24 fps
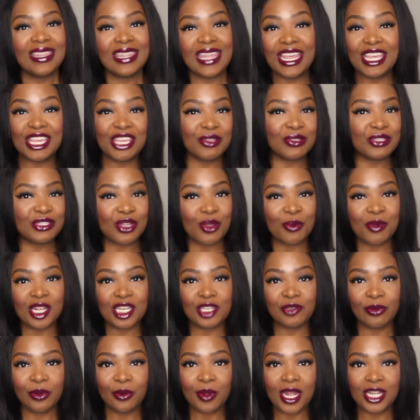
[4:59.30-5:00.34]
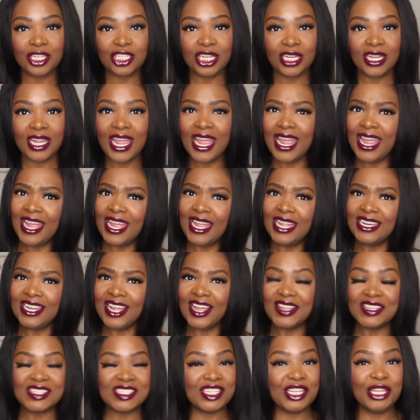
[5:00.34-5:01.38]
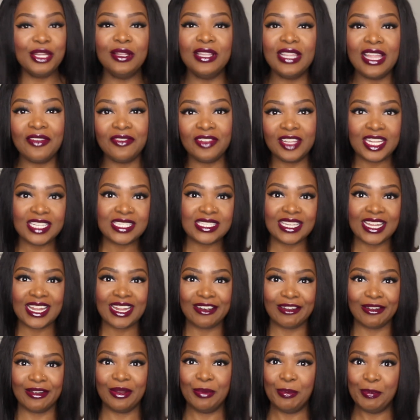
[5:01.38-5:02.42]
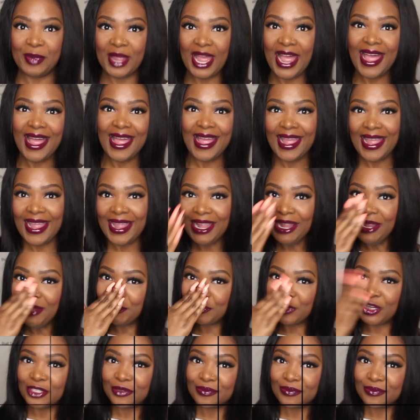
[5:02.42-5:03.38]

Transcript: Thank you so much for watching, and I'll see you lovelies later. Bye!